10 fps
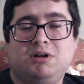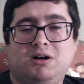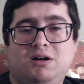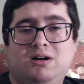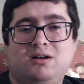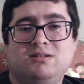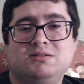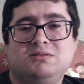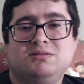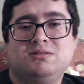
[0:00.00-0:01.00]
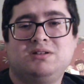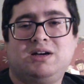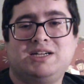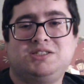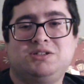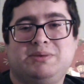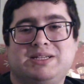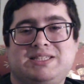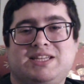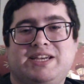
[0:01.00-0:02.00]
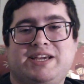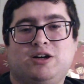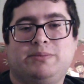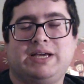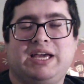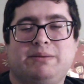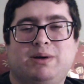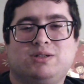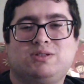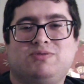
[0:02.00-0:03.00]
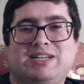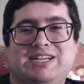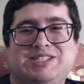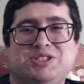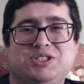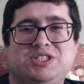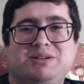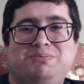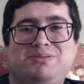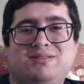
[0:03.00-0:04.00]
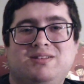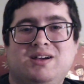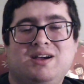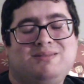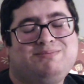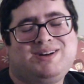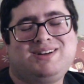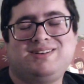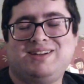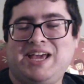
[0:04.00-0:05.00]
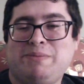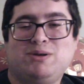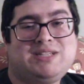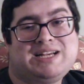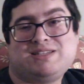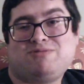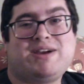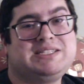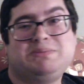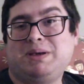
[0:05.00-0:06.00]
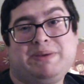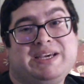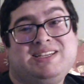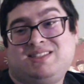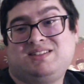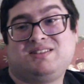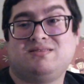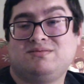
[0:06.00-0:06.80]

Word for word: Aw. I do miss the Naomi Amos relationship. But Amos has a right to be pissed.